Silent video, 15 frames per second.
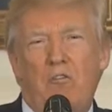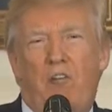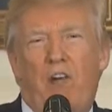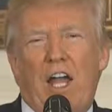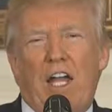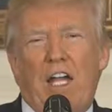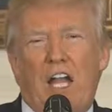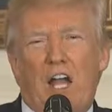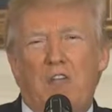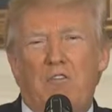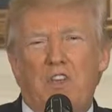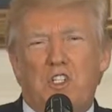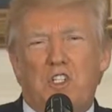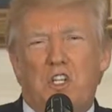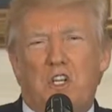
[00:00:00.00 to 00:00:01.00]
Finally, I
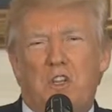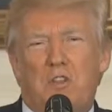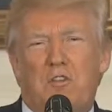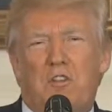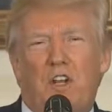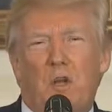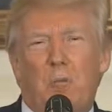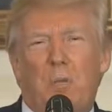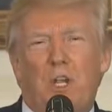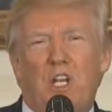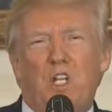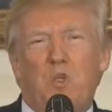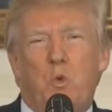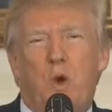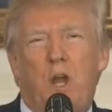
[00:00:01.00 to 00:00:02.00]
visited the
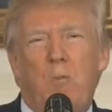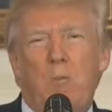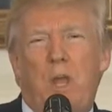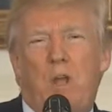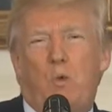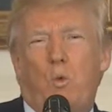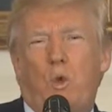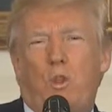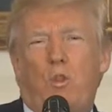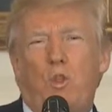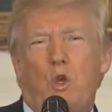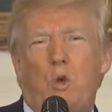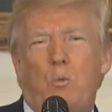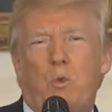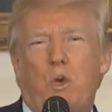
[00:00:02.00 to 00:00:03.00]
Philippines, where I met with
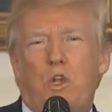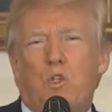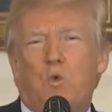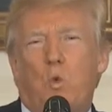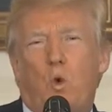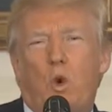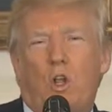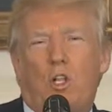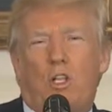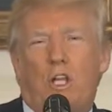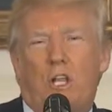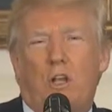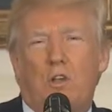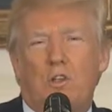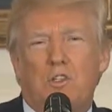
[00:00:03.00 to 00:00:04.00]
numerous world
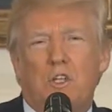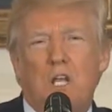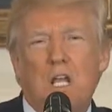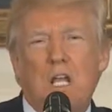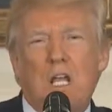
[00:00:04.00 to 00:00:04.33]
leaders